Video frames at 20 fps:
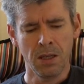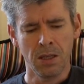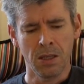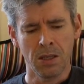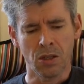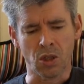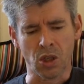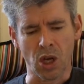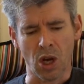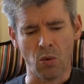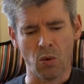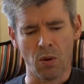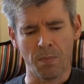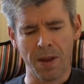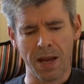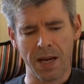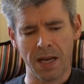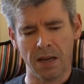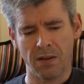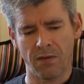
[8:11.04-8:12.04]
So were
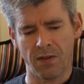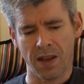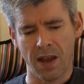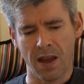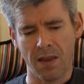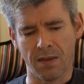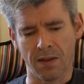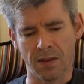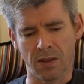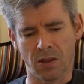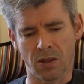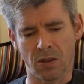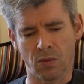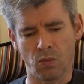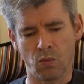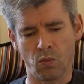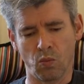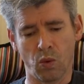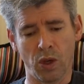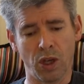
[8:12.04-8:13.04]
many of the
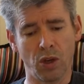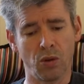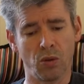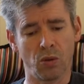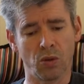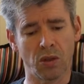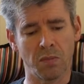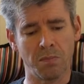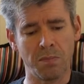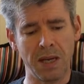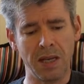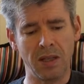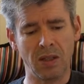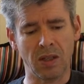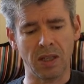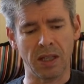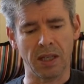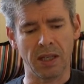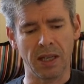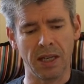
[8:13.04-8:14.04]
others. We called a
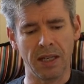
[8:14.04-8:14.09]
meeting,